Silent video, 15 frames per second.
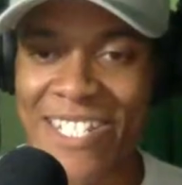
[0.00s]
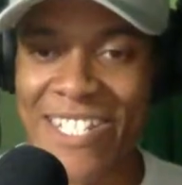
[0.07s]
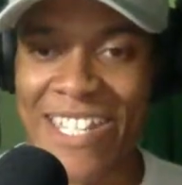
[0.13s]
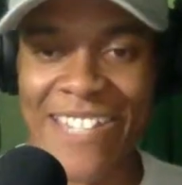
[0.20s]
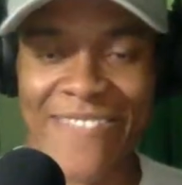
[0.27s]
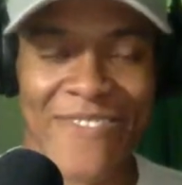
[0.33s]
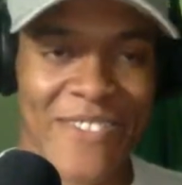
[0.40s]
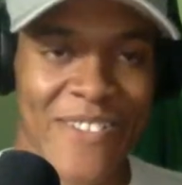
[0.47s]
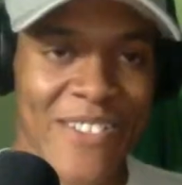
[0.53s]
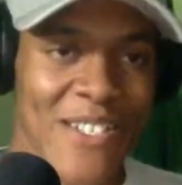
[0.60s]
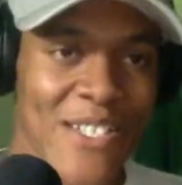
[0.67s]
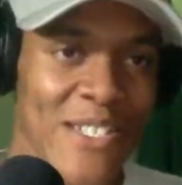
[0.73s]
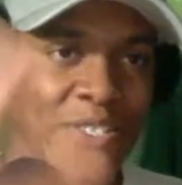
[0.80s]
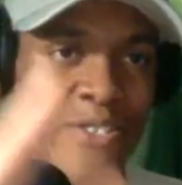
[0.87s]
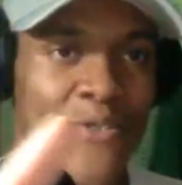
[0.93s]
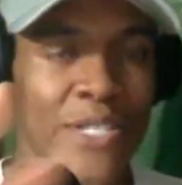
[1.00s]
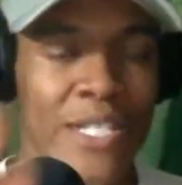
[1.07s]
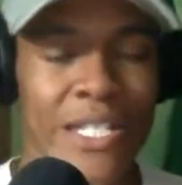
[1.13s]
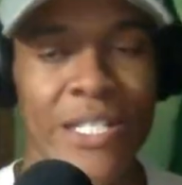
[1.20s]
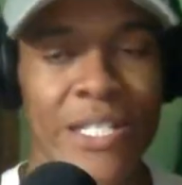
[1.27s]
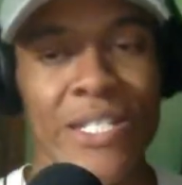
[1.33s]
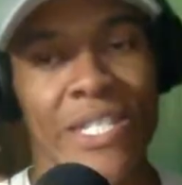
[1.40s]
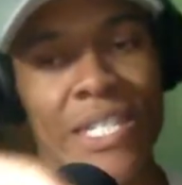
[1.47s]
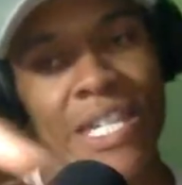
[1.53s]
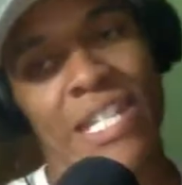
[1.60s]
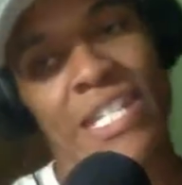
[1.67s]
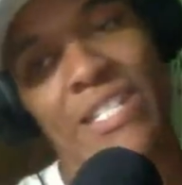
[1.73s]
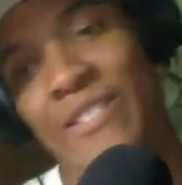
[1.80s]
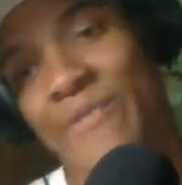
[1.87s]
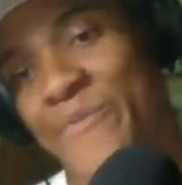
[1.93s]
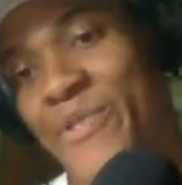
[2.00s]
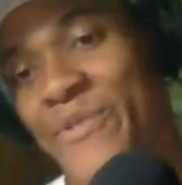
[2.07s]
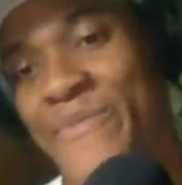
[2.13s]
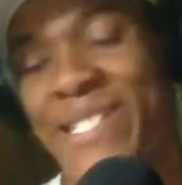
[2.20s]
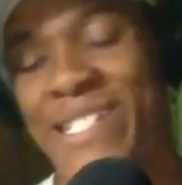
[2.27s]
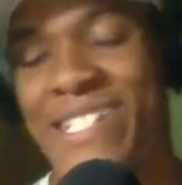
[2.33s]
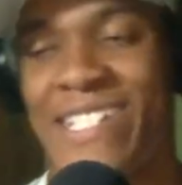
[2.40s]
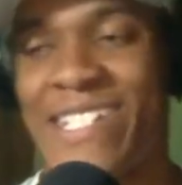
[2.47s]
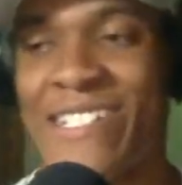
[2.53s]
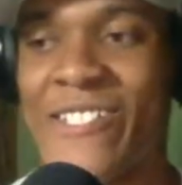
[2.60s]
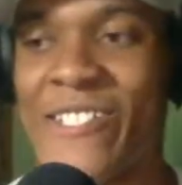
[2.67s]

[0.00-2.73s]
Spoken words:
I have to do the dishes and then come home and then